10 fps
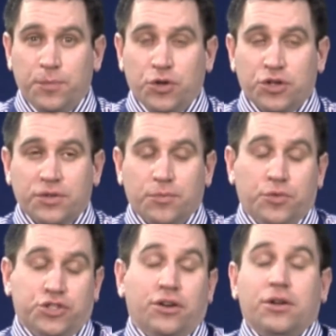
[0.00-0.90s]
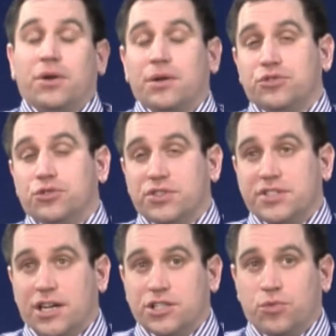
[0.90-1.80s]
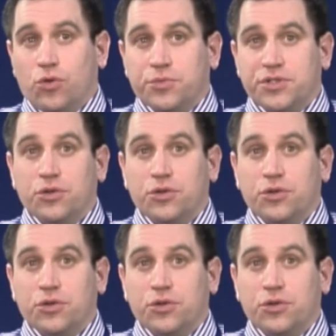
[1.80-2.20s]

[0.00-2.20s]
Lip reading: you can generally, what I would do at the start of the program is,